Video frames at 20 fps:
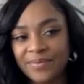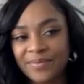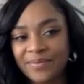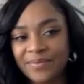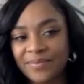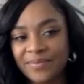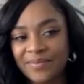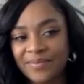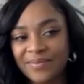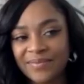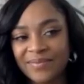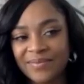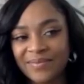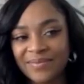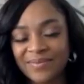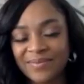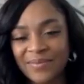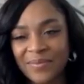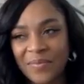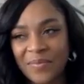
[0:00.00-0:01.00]

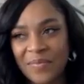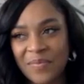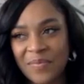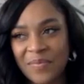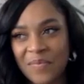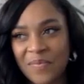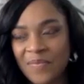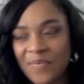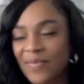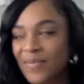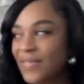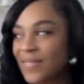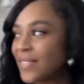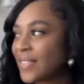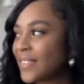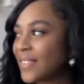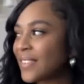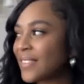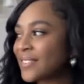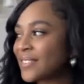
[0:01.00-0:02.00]

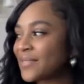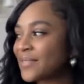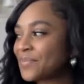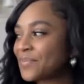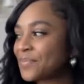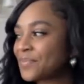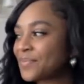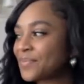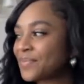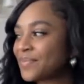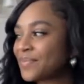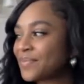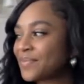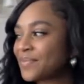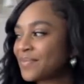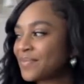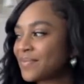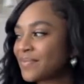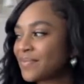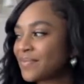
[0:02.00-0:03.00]

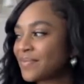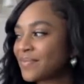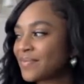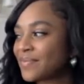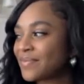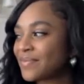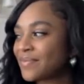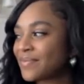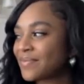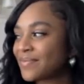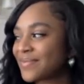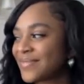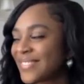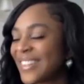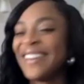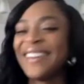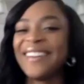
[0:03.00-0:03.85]
(not speaking)